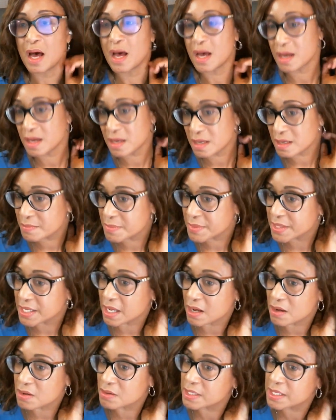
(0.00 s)

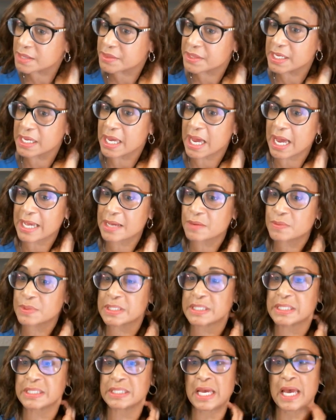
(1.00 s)
The only thing I
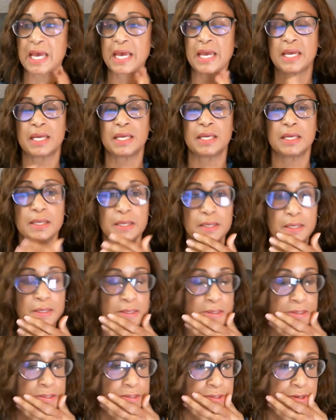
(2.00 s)
would say
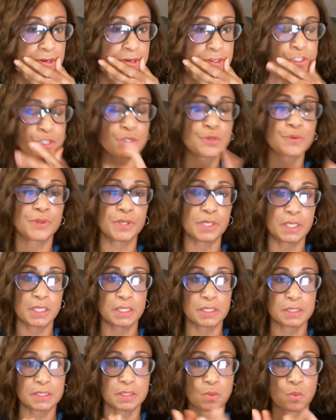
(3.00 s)
is two
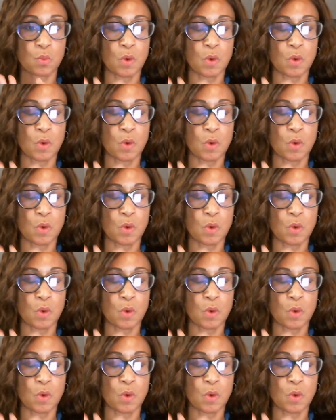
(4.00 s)
things.